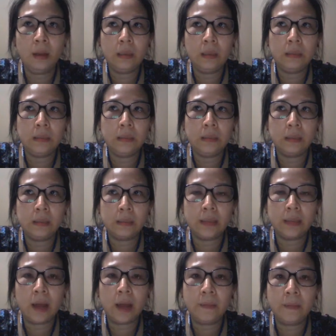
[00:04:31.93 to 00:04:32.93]
the
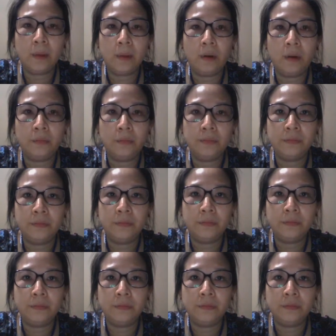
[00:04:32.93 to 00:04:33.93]
type of
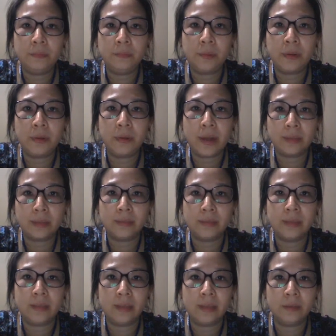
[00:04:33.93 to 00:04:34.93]
products
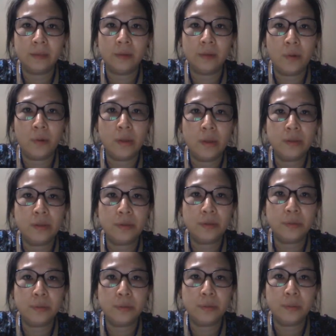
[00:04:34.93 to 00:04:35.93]
that going
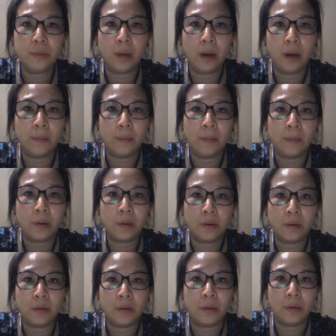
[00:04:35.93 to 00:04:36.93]
to procure,